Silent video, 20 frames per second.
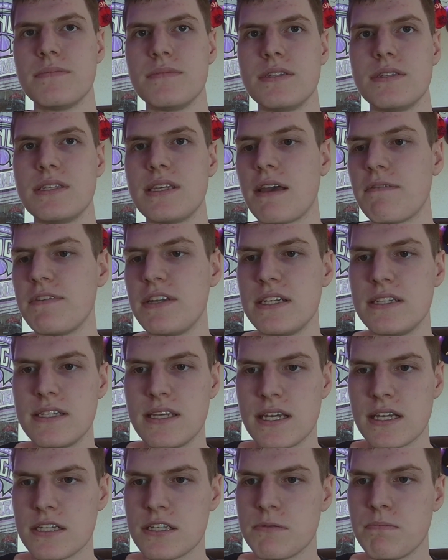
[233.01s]

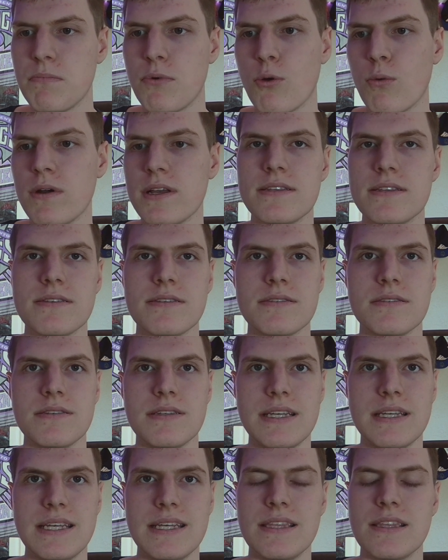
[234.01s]
76 points
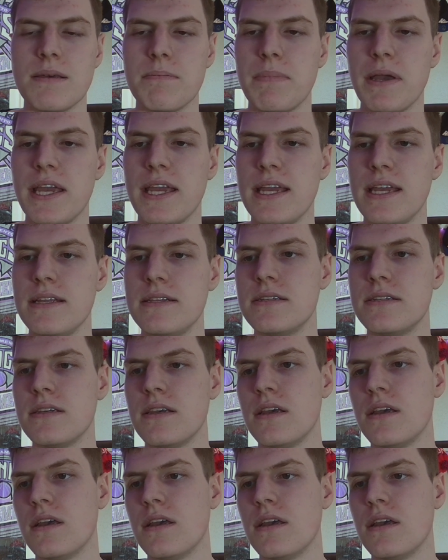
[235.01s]
in the paint.